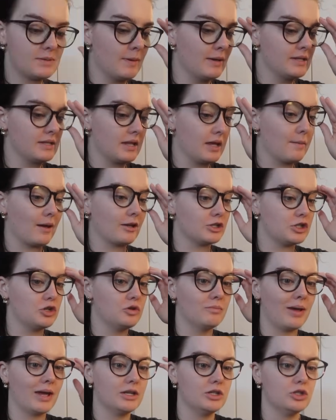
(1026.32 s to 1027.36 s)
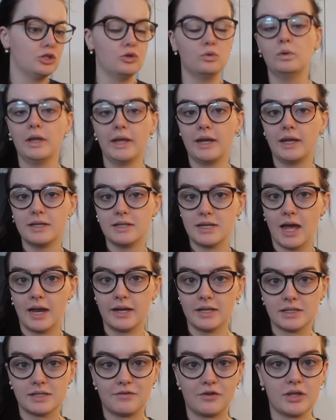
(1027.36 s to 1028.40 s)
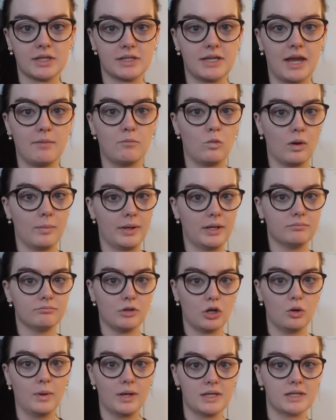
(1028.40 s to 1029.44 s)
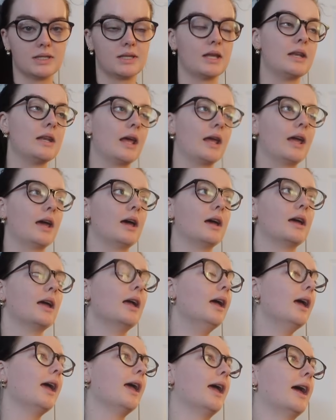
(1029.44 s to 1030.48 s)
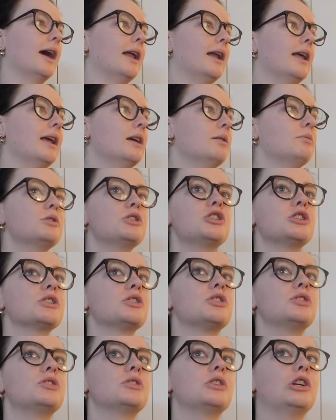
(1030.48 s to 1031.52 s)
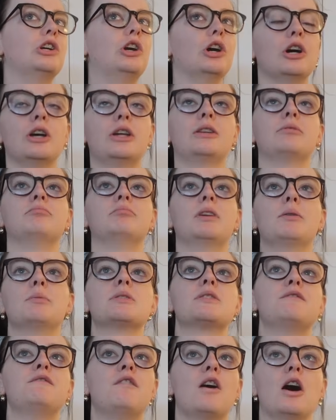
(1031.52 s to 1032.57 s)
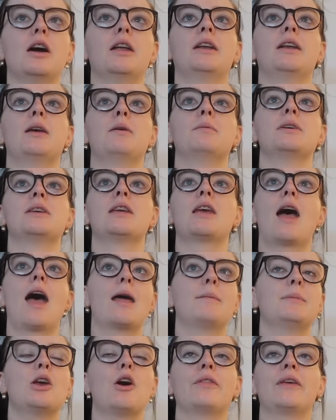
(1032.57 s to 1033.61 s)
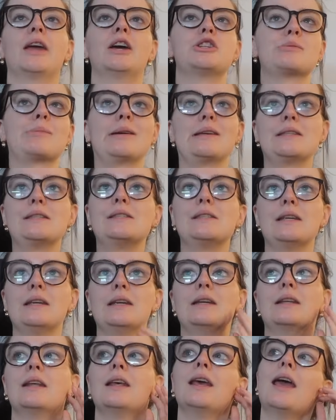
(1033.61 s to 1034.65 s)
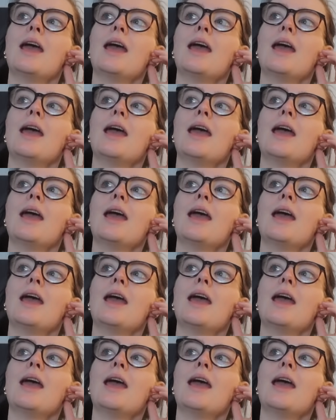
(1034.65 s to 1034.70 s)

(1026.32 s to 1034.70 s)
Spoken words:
basically about two men dueling in tennis for the same woman, who is Zendaya. And it was just good. It was fun. It had me on the edge of my seat.